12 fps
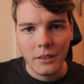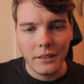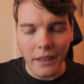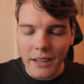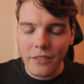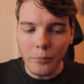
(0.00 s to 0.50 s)

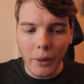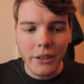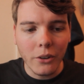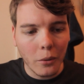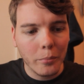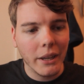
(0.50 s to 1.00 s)
Dave
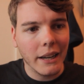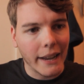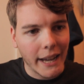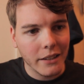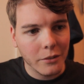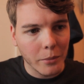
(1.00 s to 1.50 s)
might not be a
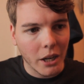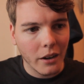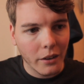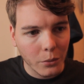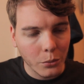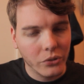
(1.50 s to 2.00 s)

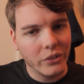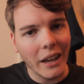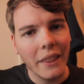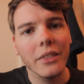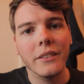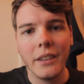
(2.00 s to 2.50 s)
landmark that will
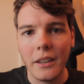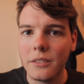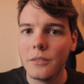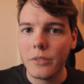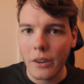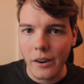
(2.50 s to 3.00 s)
stand the
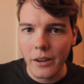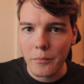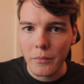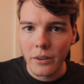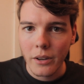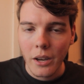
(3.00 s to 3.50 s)
test of
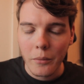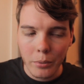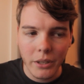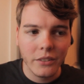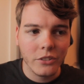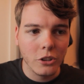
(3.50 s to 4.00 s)
time,
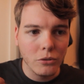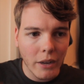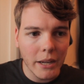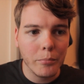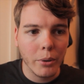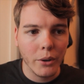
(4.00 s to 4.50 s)
but he is a
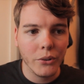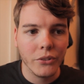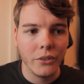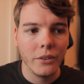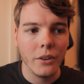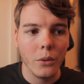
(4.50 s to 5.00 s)
great
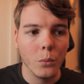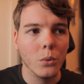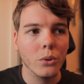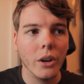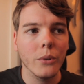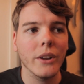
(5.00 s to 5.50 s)
person that
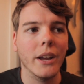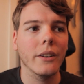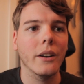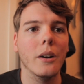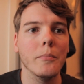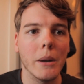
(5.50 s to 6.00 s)
will go down
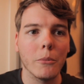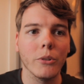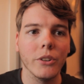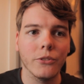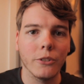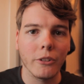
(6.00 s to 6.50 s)
in our
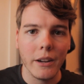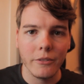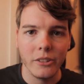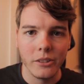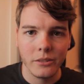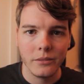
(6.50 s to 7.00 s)
memories
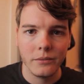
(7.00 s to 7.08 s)
forever.